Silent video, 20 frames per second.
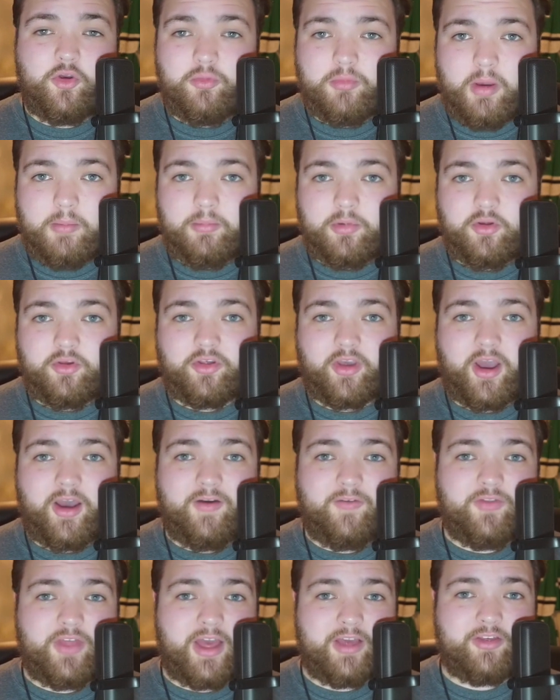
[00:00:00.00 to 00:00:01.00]
members
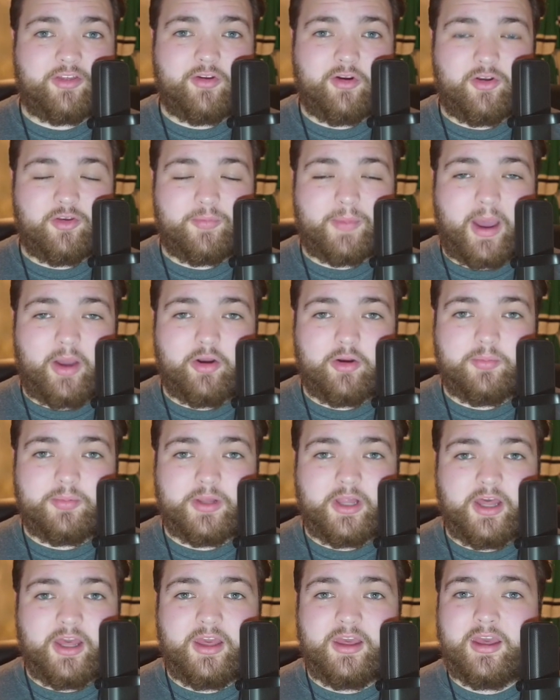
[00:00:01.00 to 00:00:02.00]
of that Stars power
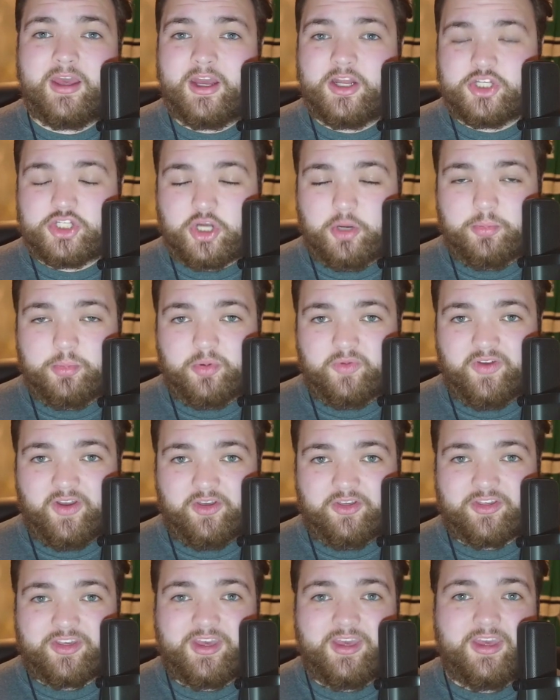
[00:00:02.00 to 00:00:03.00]
play, Joe
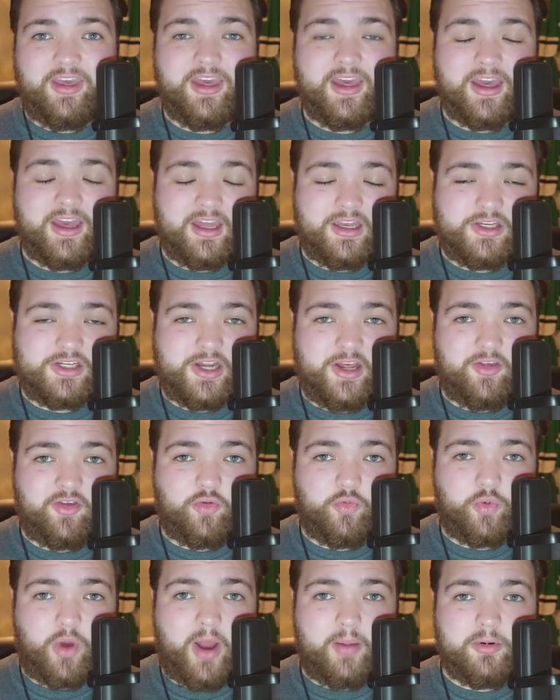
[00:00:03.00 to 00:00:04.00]
Pavelski and Jason
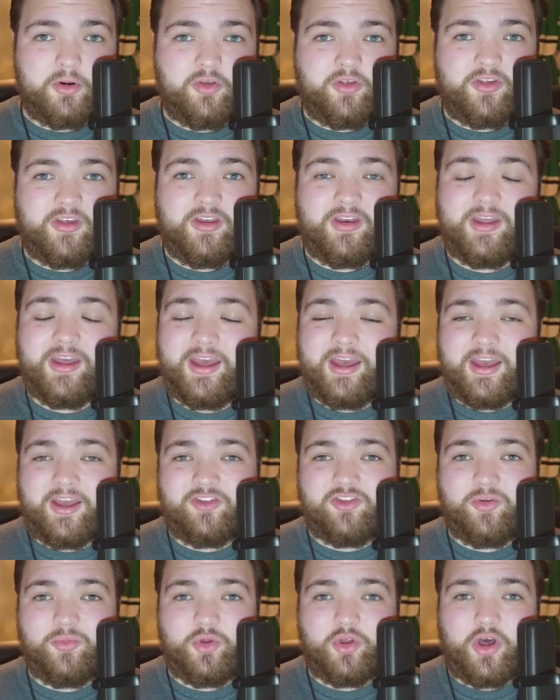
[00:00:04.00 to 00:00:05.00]
Robertson, and
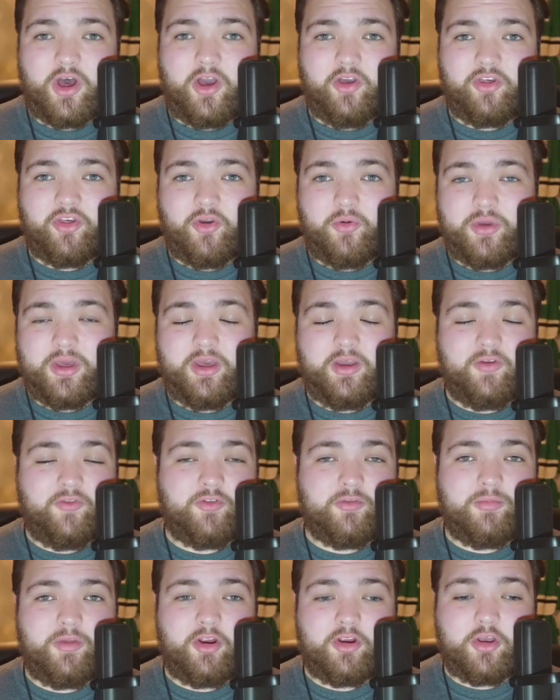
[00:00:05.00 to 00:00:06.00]
then we'll also hear
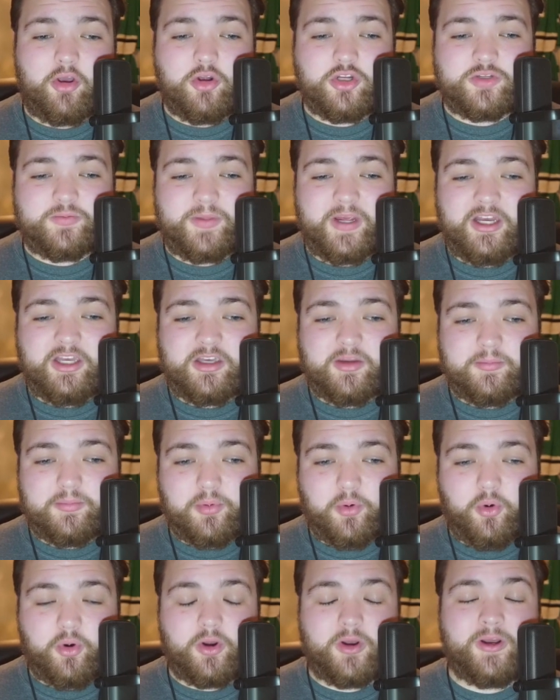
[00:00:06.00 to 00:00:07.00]
from their coach Pete
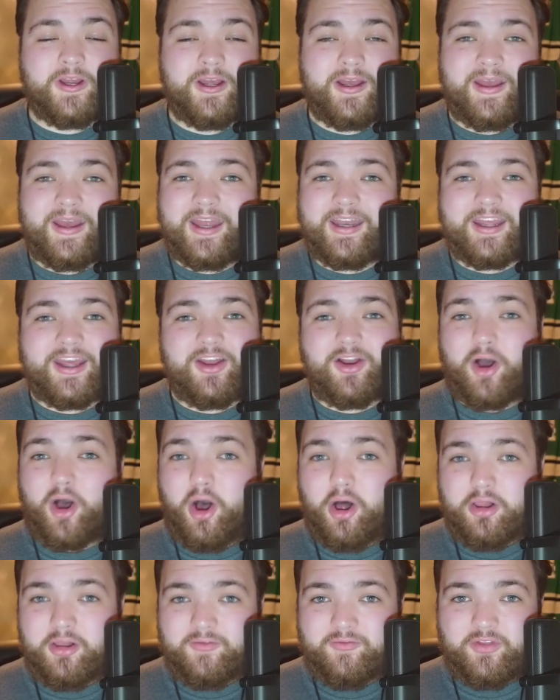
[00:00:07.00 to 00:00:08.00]
DeBoer and get
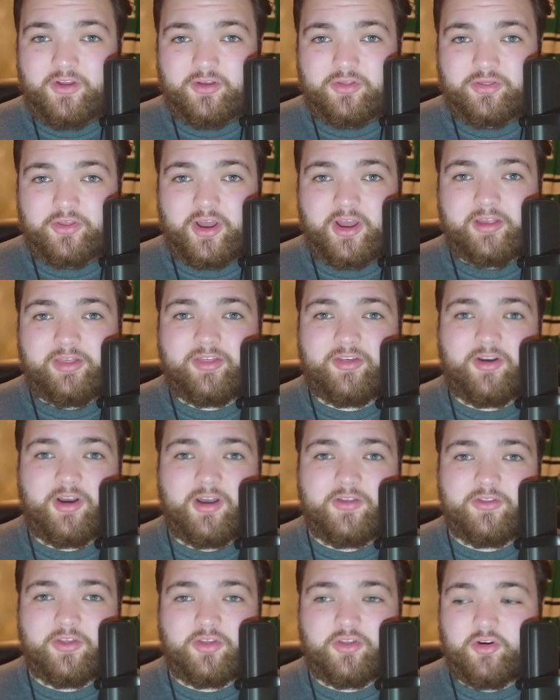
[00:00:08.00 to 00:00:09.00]
all of their thoughts
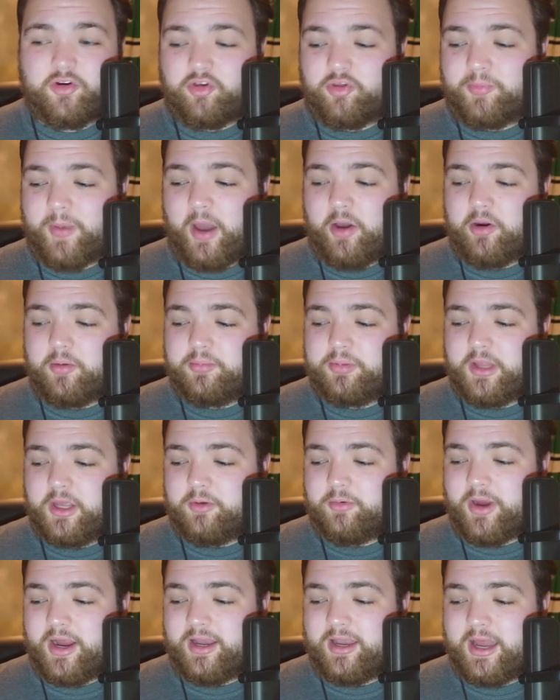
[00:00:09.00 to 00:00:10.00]
on the Stars power play
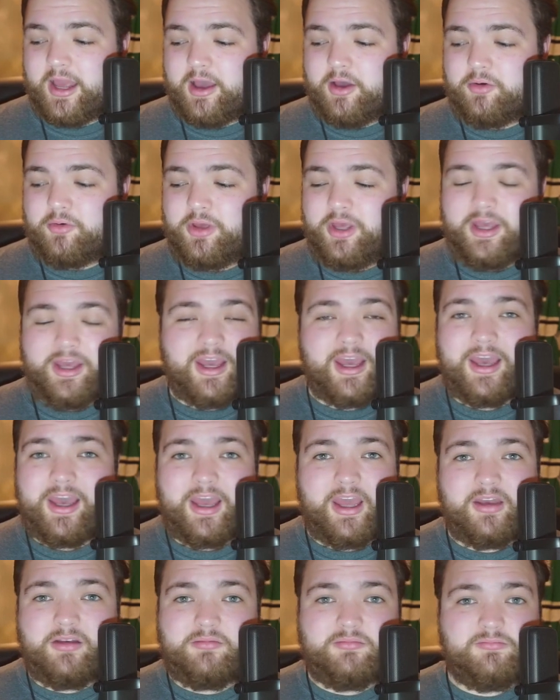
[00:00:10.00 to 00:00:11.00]
right now
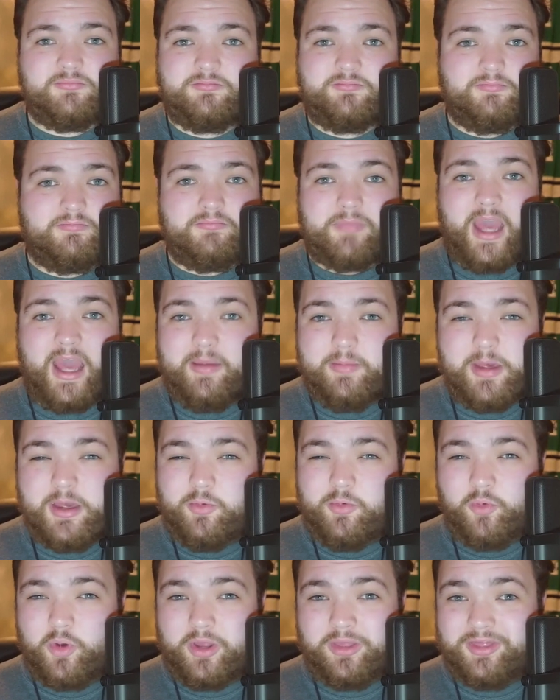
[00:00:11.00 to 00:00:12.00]
and maybe
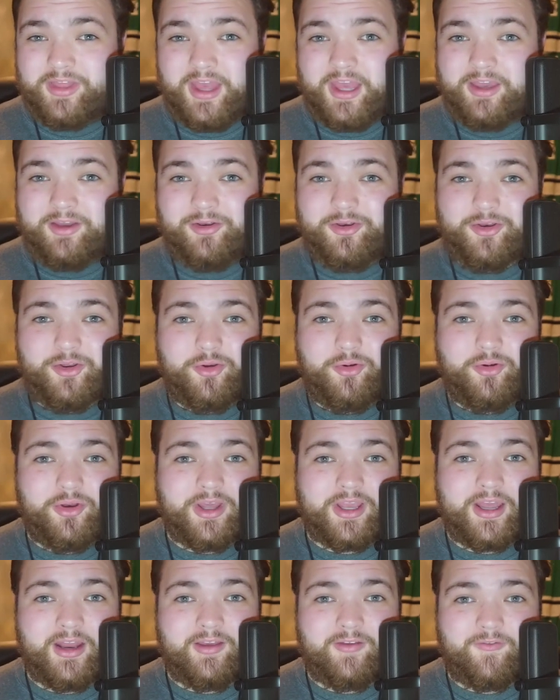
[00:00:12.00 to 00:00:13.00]
what they could do to
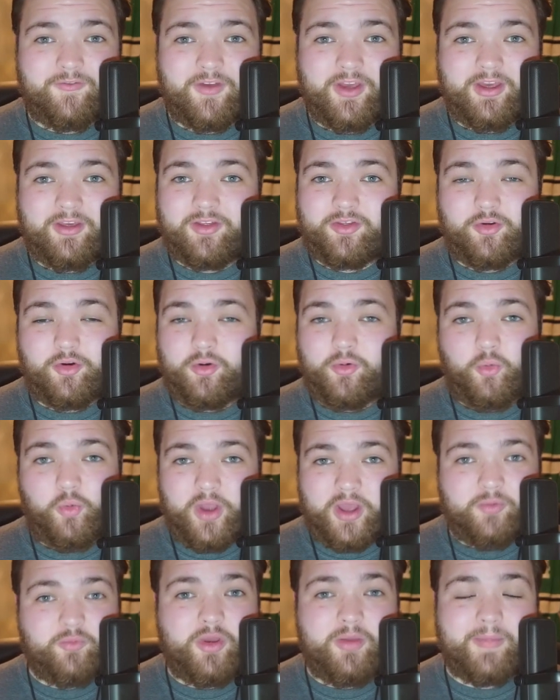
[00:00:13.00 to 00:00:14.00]
get it fixed, or
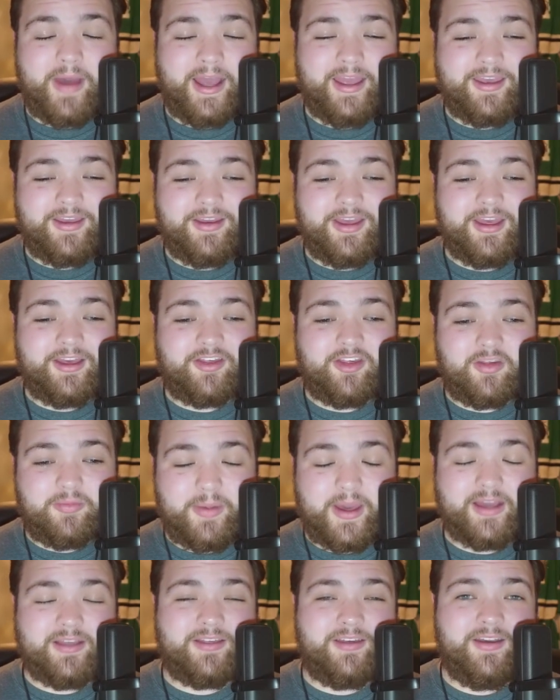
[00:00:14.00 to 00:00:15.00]
when we might
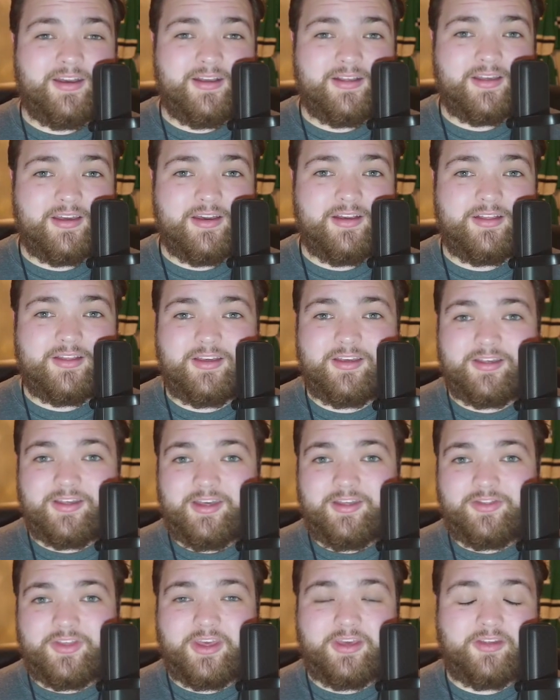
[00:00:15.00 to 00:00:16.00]
expect to see
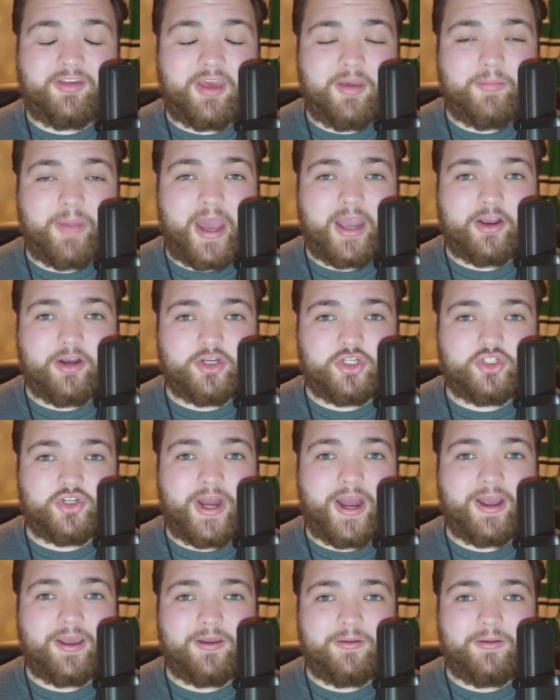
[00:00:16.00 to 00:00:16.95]
things get back on track.